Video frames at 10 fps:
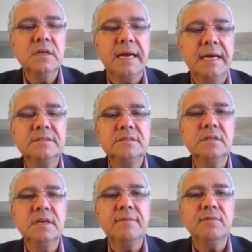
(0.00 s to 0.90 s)
At
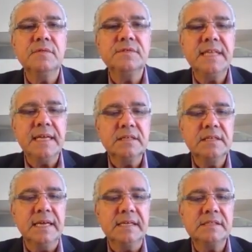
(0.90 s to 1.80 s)
the level of
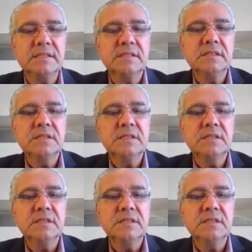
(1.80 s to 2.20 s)
secondness,